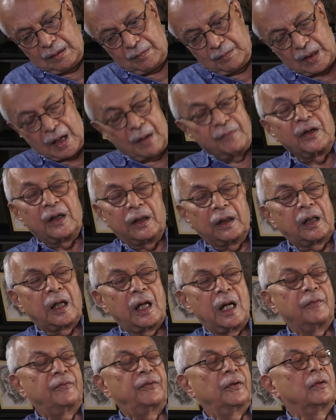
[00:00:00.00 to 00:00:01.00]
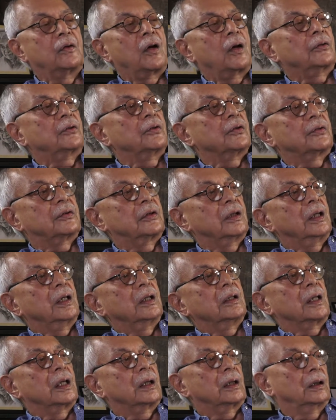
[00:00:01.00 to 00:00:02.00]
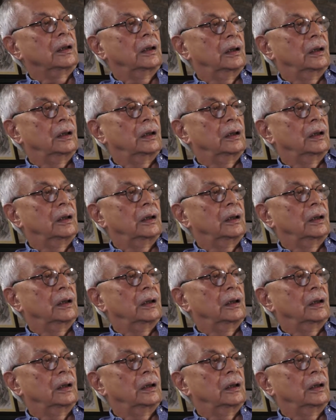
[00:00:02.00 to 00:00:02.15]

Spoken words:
But I'm very careful not to say that.